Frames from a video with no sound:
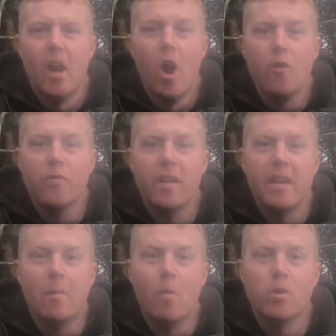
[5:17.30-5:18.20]
Hopefully
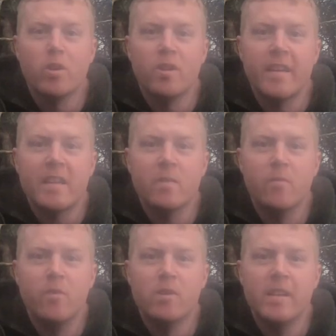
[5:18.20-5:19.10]
I'm also going to get some
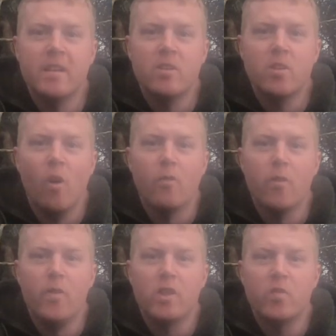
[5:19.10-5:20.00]
footage of the
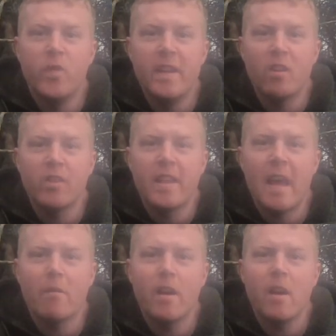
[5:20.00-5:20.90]
fish feeding on the
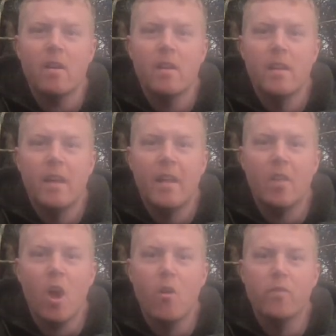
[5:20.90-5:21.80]
area and
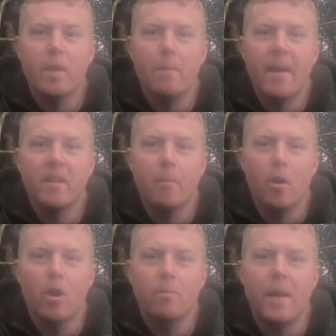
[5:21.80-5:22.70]
hopefully picking up my
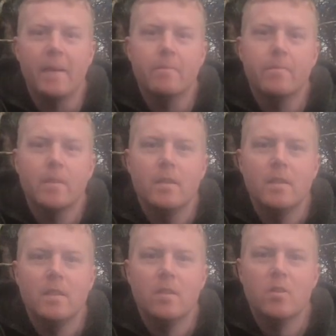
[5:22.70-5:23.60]
hook bait,
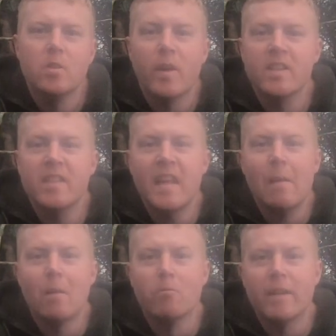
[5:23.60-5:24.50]
so I can see
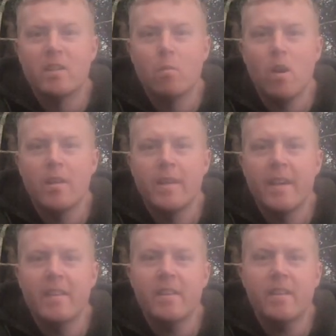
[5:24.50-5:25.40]
how my rigs are
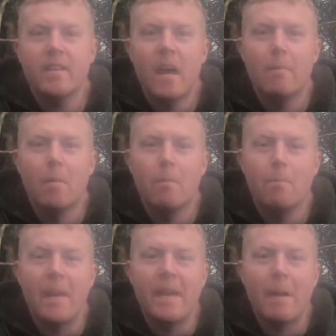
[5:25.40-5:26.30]
working, how my
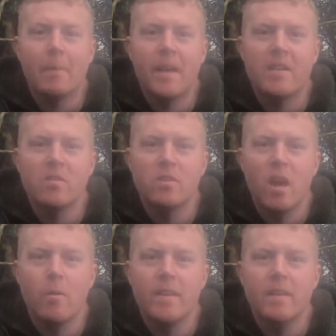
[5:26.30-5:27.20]
bait application's
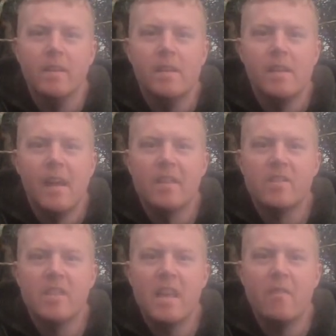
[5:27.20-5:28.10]
going, and
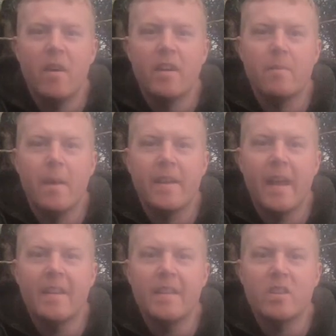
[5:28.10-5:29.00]
see if I can make
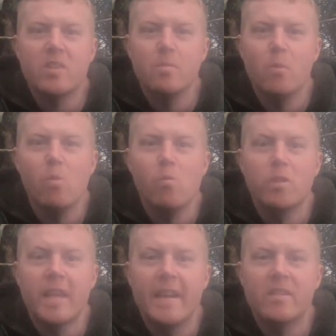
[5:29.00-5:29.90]
any small
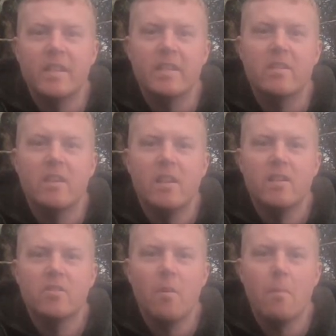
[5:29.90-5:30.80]
changes
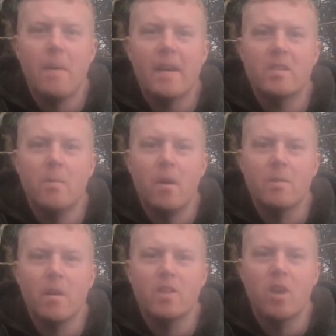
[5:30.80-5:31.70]
to
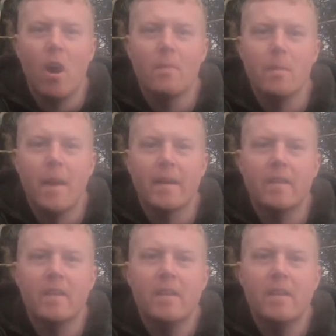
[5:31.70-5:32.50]
maximise my time on the bank